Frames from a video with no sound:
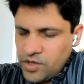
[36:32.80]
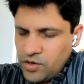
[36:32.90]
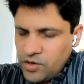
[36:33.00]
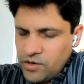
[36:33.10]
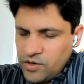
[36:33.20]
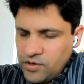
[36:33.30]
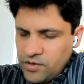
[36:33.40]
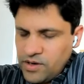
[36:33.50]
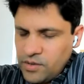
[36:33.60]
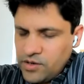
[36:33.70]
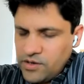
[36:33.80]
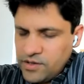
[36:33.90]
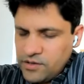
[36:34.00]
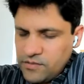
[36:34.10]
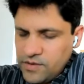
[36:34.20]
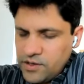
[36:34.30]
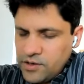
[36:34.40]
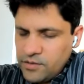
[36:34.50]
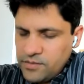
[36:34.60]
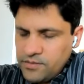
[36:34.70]
beyond your limited sense of
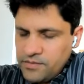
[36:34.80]
ego.